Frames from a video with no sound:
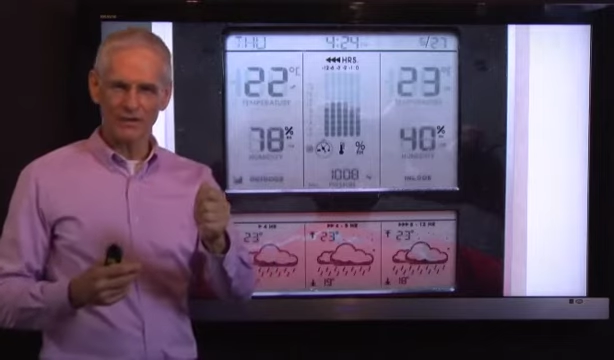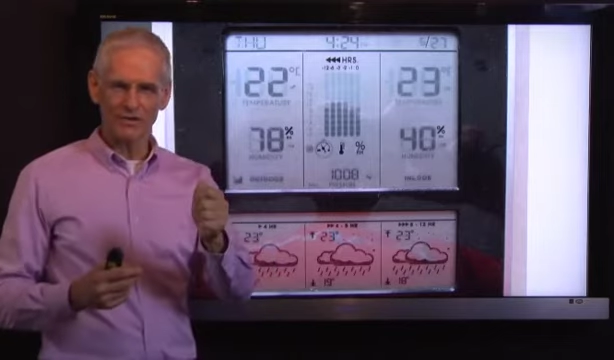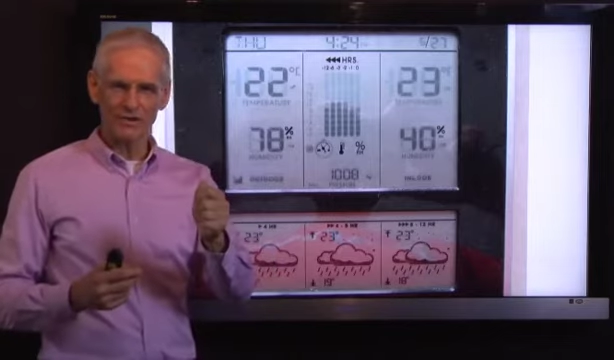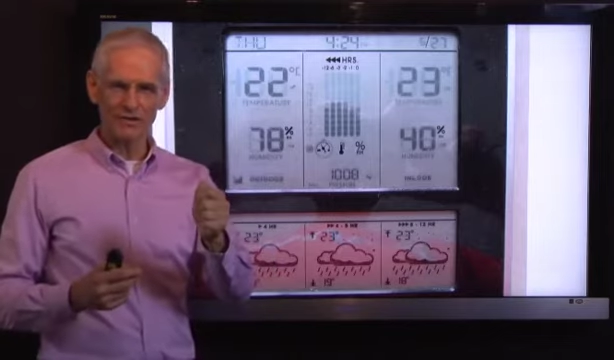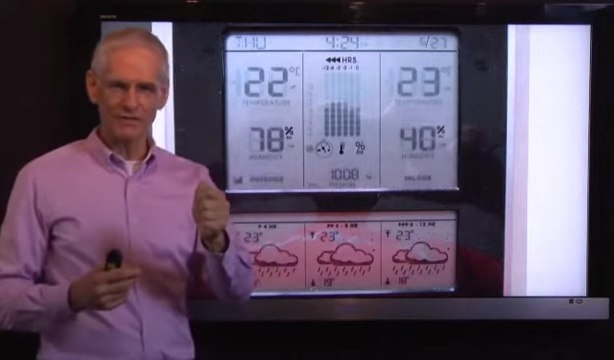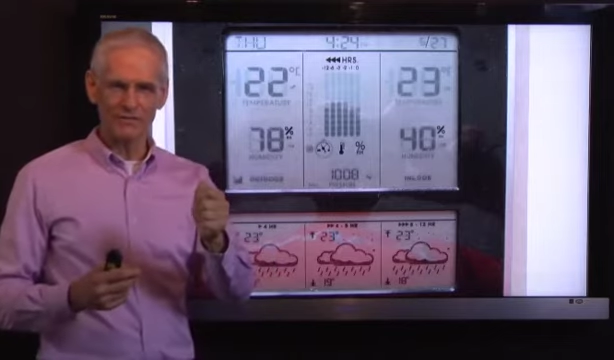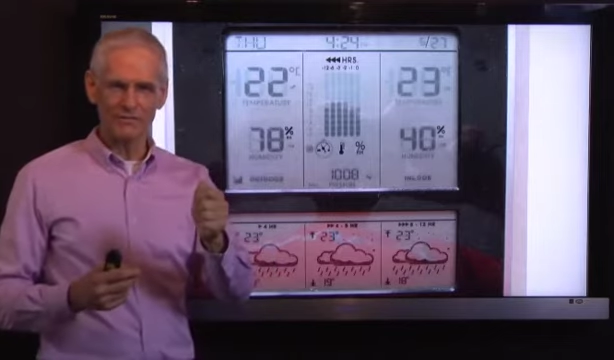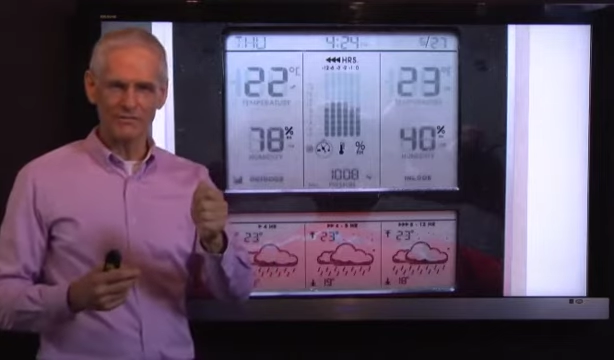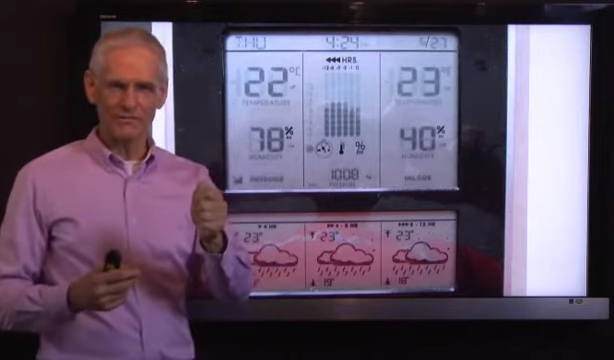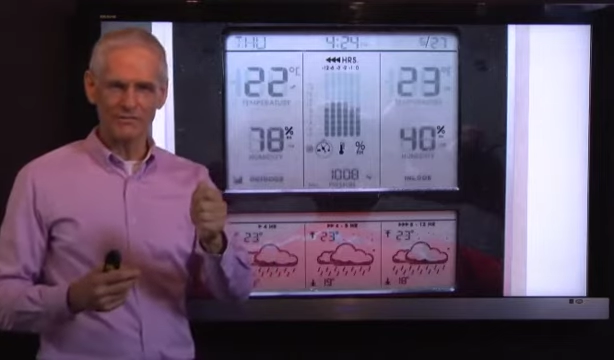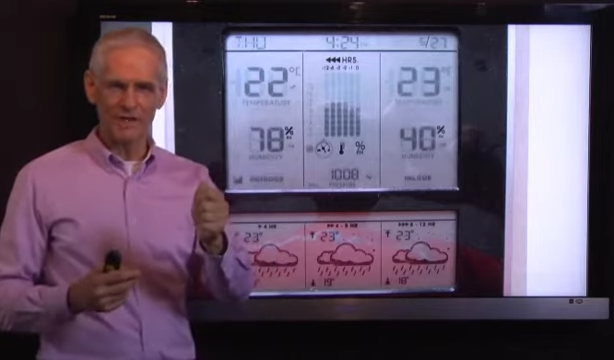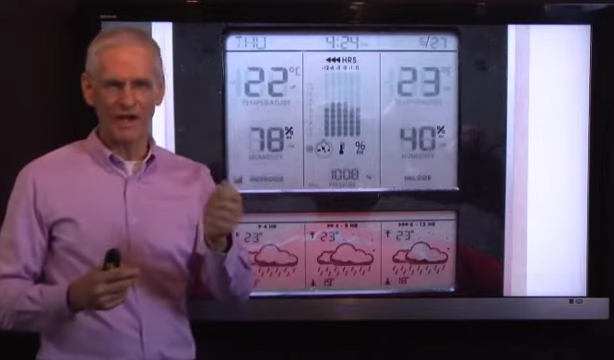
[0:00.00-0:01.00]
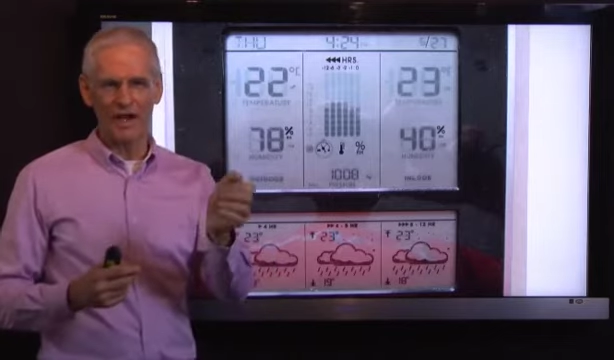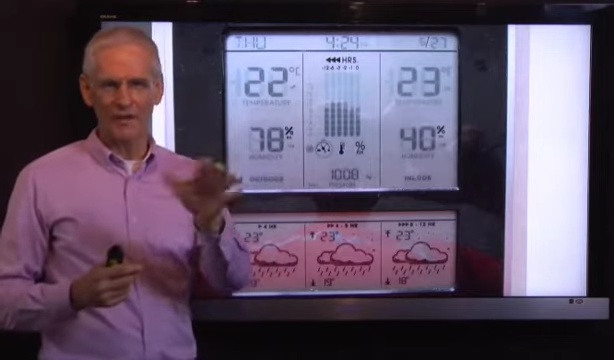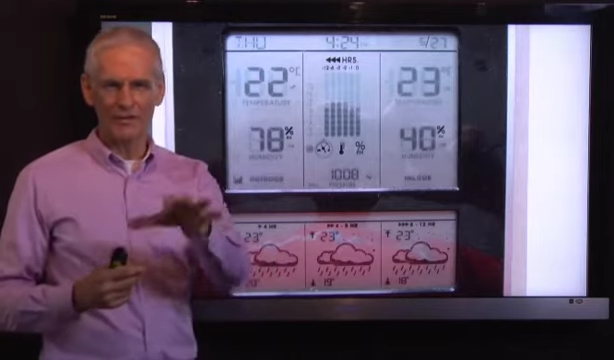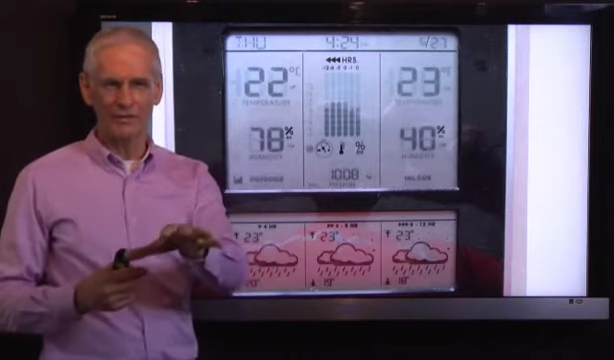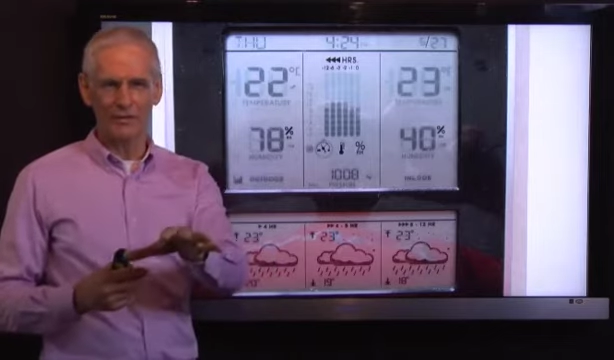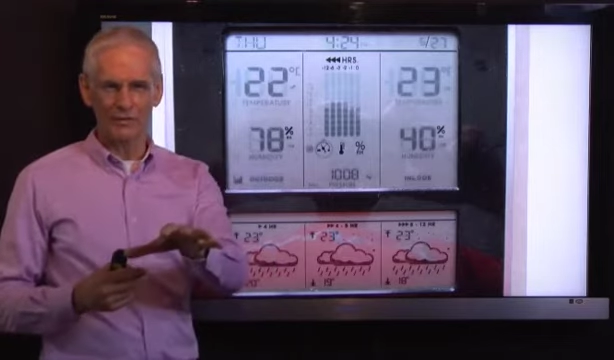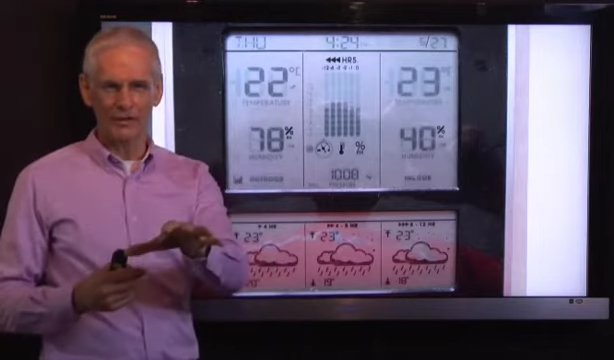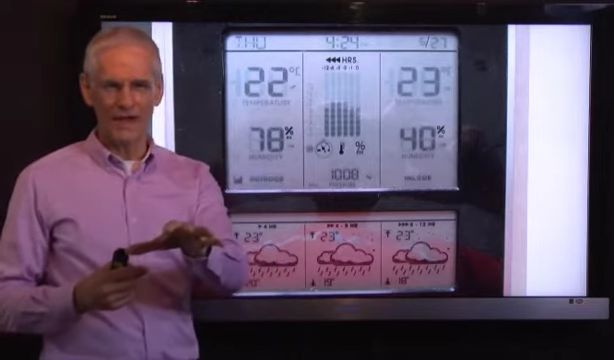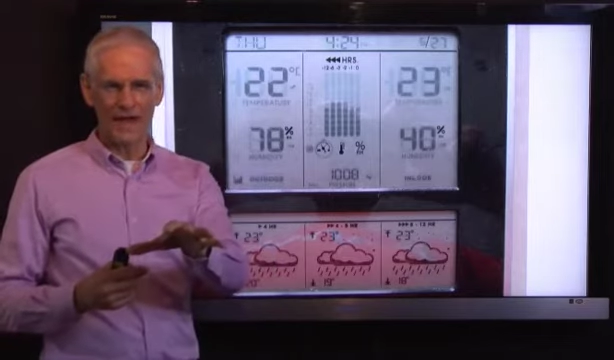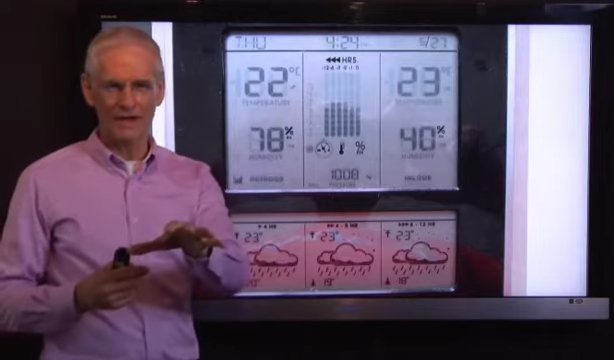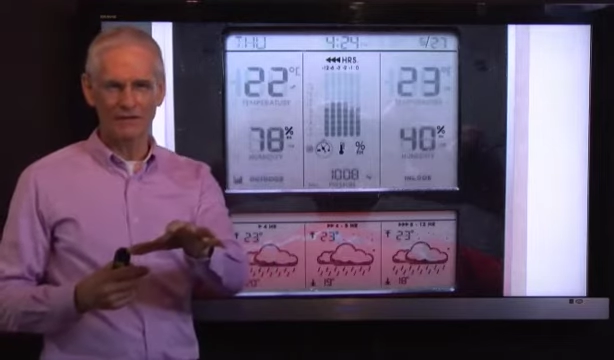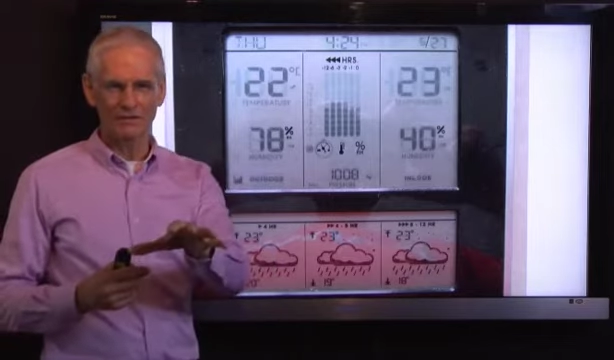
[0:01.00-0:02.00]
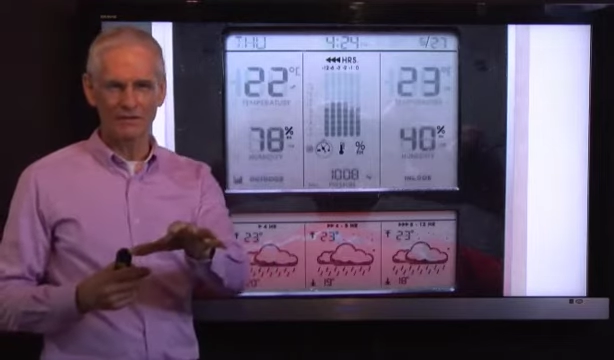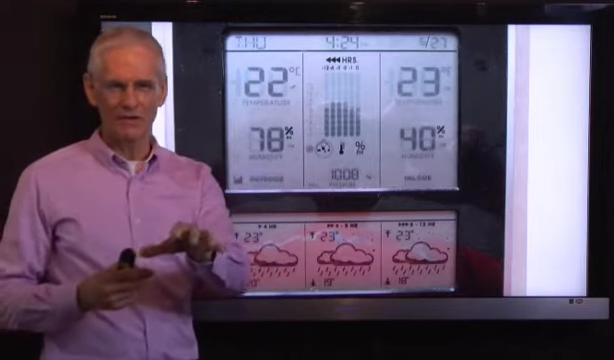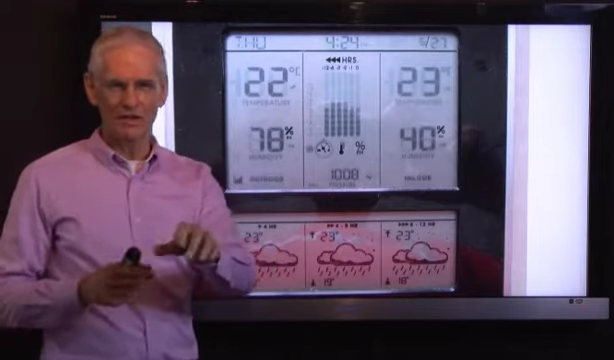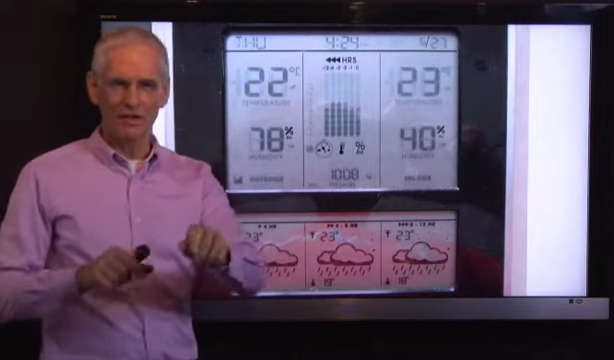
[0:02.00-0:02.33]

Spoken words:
your system and how it will react,